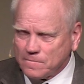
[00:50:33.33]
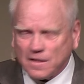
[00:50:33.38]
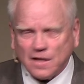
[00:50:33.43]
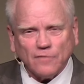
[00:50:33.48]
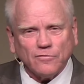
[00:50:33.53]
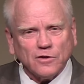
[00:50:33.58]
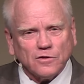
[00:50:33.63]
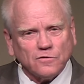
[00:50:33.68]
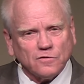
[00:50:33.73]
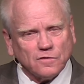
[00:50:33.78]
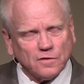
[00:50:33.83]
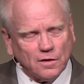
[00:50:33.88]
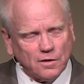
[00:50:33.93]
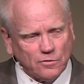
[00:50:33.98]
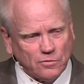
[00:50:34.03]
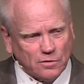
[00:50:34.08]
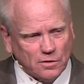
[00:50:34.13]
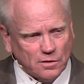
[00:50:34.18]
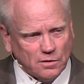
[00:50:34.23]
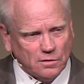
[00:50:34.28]
Give in
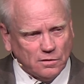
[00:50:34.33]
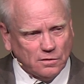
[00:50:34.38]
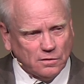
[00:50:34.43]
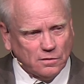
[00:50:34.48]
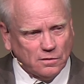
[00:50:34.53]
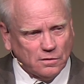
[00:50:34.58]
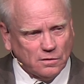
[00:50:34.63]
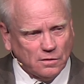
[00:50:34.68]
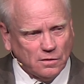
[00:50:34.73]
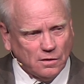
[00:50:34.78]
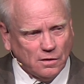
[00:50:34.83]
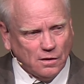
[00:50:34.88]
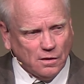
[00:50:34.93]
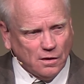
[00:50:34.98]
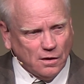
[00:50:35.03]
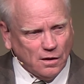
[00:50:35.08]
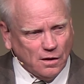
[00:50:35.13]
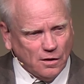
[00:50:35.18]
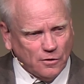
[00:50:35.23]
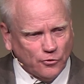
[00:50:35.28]
secret,
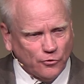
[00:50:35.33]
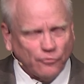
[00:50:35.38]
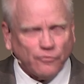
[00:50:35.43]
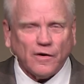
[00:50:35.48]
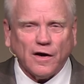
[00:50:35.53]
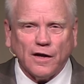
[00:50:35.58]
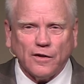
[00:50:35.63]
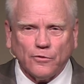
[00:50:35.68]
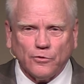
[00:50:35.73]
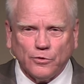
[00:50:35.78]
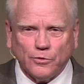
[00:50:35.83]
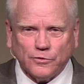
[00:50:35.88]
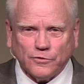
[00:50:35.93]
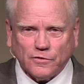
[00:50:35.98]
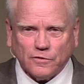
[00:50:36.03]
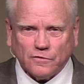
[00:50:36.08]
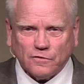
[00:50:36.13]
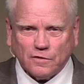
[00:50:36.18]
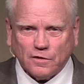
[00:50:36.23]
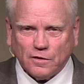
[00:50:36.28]
and your Father
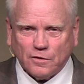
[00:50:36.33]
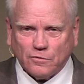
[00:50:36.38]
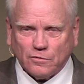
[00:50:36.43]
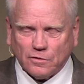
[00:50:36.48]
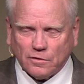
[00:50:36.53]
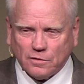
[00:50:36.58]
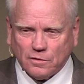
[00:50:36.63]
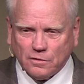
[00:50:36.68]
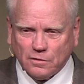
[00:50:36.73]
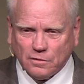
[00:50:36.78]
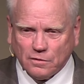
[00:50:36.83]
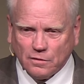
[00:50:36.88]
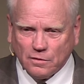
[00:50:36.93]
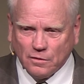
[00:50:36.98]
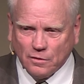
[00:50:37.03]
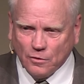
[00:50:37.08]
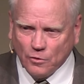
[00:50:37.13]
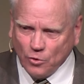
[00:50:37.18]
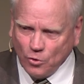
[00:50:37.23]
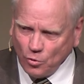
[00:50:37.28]
who's in secret
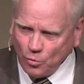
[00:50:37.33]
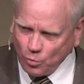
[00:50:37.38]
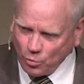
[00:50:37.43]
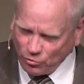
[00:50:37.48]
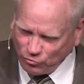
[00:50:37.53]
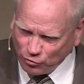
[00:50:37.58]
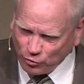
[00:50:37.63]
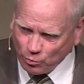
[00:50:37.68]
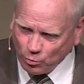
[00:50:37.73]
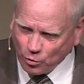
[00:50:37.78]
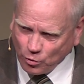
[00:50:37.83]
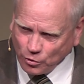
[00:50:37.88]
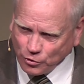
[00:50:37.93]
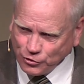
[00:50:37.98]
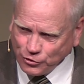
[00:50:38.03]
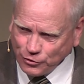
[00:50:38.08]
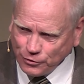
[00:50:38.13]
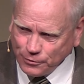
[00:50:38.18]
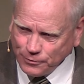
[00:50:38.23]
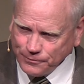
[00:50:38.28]
will
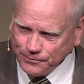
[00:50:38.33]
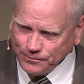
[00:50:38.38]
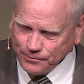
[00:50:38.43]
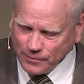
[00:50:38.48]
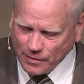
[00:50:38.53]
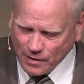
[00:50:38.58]
reward you.